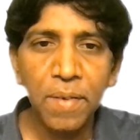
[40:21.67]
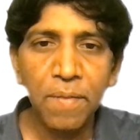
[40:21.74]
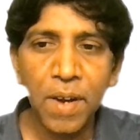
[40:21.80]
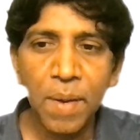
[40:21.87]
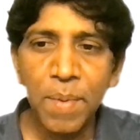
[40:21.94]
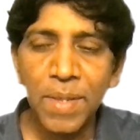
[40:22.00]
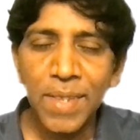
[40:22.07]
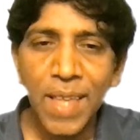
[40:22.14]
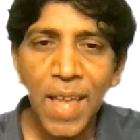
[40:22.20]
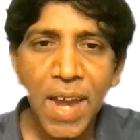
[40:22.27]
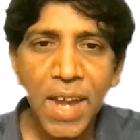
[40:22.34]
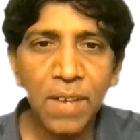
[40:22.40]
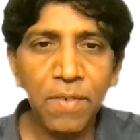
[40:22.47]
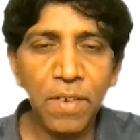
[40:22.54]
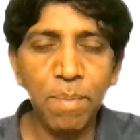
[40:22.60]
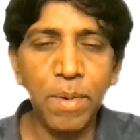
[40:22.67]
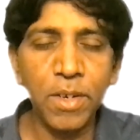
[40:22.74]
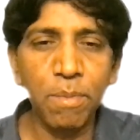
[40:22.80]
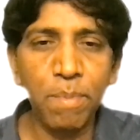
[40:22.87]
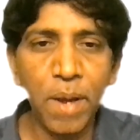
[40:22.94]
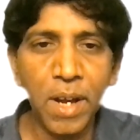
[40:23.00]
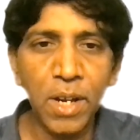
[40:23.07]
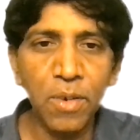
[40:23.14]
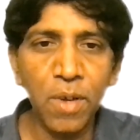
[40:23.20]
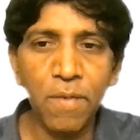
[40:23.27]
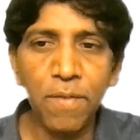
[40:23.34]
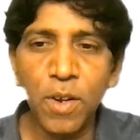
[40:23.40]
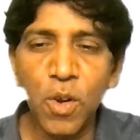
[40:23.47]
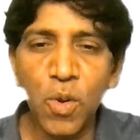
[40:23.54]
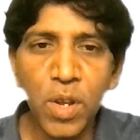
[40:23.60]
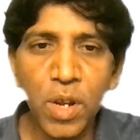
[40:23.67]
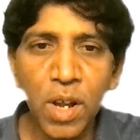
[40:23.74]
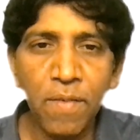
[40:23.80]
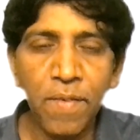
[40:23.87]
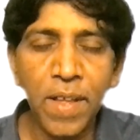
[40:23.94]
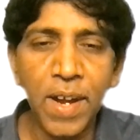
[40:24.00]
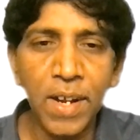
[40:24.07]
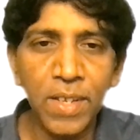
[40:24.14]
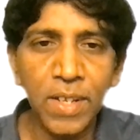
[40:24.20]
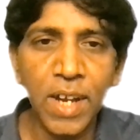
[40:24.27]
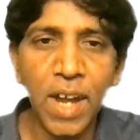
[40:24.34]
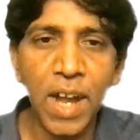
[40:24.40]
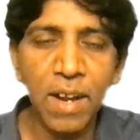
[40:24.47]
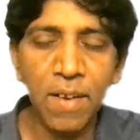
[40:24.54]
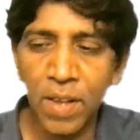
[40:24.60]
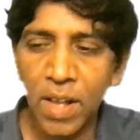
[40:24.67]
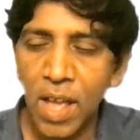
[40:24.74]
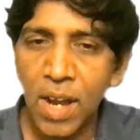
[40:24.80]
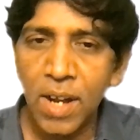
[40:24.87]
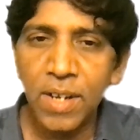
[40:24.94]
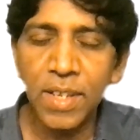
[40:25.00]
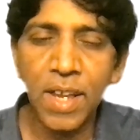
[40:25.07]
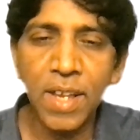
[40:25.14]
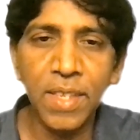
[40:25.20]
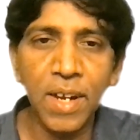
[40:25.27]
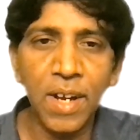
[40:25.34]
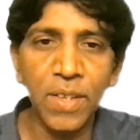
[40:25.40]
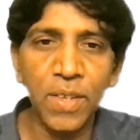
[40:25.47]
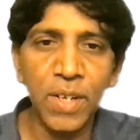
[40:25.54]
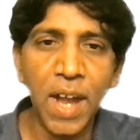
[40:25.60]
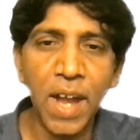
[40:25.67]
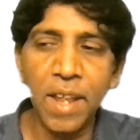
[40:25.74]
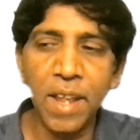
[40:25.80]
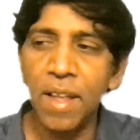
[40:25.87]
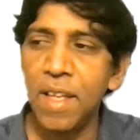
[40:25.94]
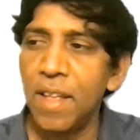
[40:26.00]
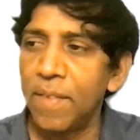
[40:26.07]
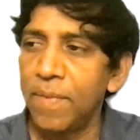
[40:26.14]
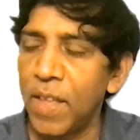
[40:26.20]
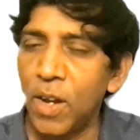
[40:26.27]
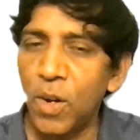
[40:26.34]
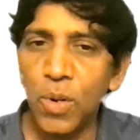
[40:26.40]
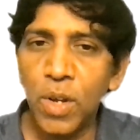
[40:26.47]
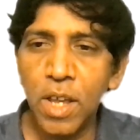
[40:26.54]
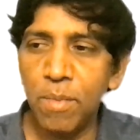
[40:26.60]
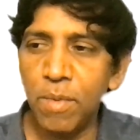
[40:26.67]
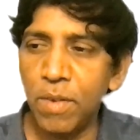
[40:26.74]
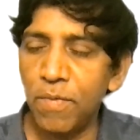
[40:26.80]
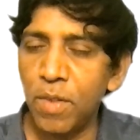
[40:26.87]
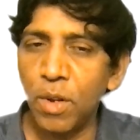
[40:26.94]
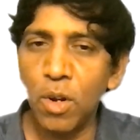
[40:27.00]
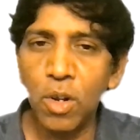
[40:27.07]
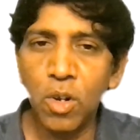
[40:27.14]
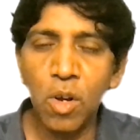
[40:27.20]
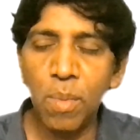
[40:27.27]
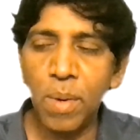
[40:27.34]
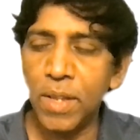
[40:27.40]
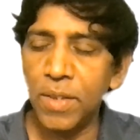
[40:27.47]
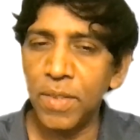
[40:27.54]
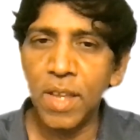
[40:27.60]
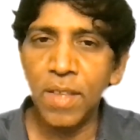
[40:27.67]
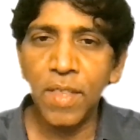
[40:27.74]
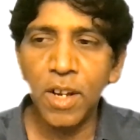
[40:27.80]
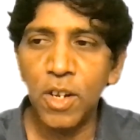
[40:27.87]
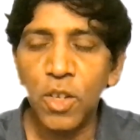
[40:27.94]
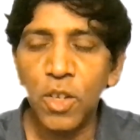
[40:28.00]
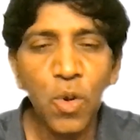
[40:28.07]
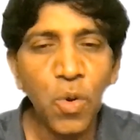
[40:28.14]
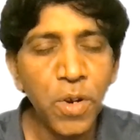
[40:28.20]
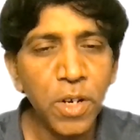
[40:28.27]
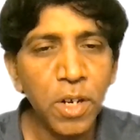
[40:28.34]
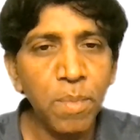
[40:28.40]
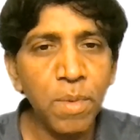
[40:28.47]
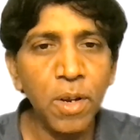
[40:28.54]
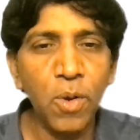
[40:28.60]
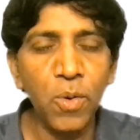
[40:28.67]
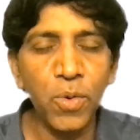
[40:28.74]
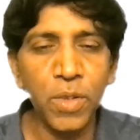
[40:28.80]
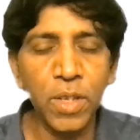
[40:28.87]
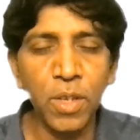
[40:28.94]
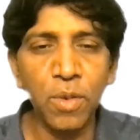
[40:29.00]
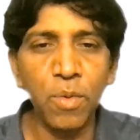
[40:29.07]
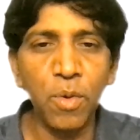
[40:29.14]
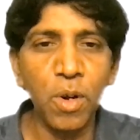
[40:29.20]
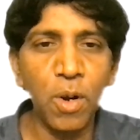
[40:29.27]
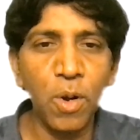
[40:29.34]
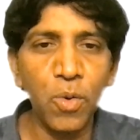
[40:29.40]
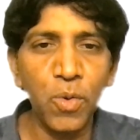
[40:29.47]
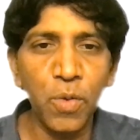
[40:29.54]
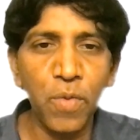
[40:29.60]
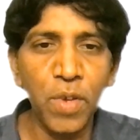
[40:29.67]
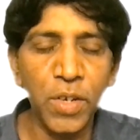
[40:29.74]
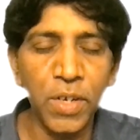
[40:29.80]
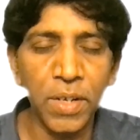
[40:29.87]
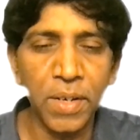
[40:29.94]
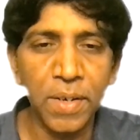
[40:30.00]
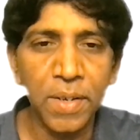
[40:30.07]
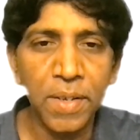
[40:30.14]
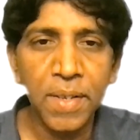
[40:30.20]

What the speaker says: from a scientific perspective of the knowing of the understanding of the current science understanding that, okay, if the glaucoma is there, that it's going to be losing, you're going to lose your vision.